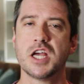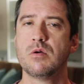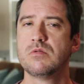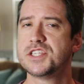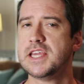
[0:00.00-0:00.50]

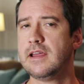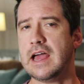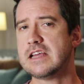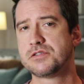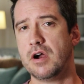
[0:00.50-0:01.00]
So
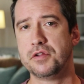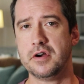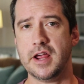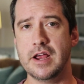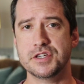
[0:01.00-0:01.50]
seeing as
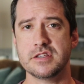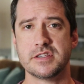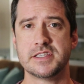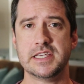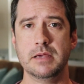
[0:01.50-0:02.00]
rotary
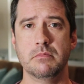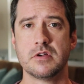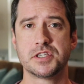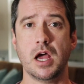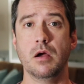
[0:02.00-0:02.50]
engines
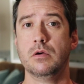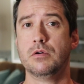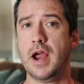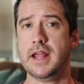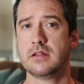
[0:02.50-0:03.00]
seem so
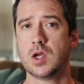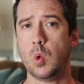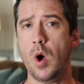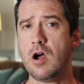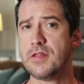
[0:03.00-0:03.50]
great,
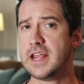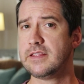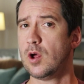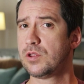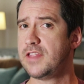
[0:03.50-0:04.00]
why are
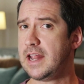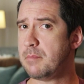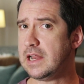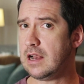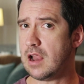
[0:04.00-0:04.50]
there not
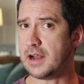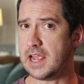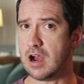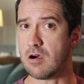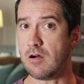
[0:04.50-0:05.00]
that many
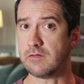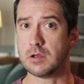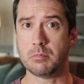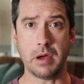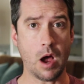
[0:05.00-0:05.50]
light
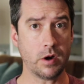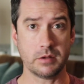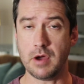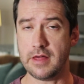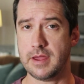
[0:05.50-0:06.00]
aircraft
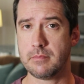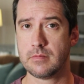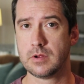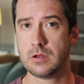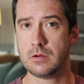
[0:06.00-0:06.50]
powered by
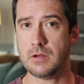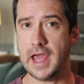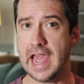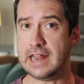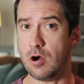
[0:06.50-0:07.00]
them?
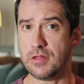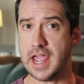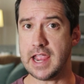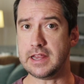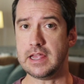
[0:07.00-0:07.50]
And are
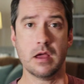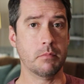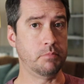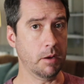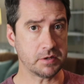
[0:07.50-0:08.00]
there any
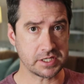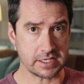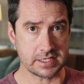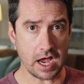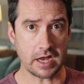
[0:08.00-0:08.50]
purpose
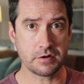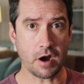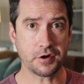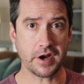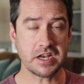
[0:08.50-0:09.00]
designed
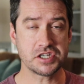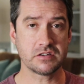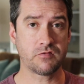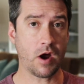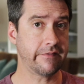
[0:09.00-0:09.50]
rotary
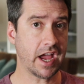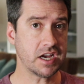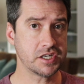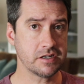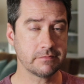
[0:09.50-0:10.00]
engines for
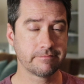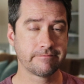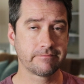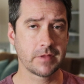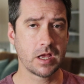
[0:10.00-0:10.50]
aviation?
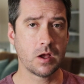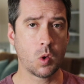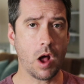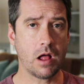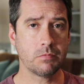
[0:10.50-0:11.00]

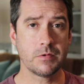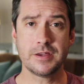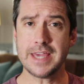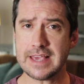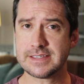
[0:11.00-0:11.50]
Well,
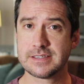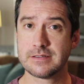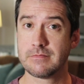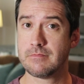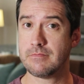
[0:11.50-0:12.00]

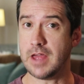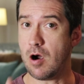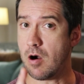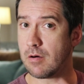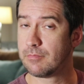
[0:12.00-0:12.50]
yes,
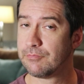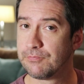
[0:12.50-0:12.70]
there are.